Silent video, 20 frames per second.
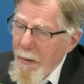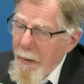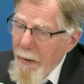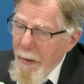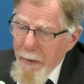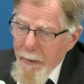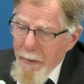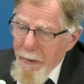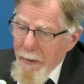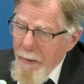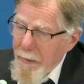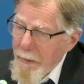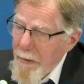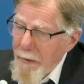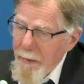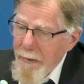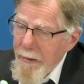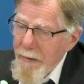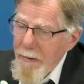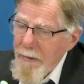in
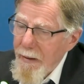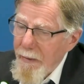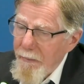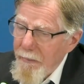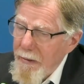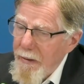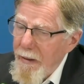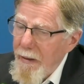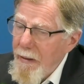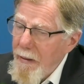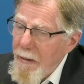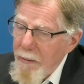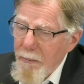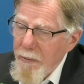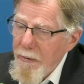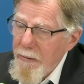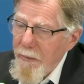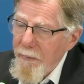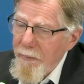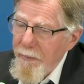1917 it
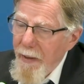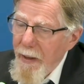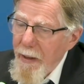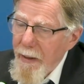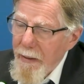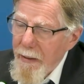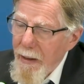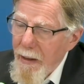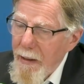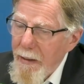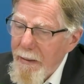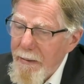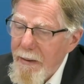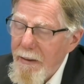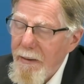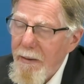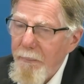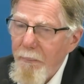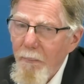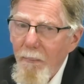was the fact that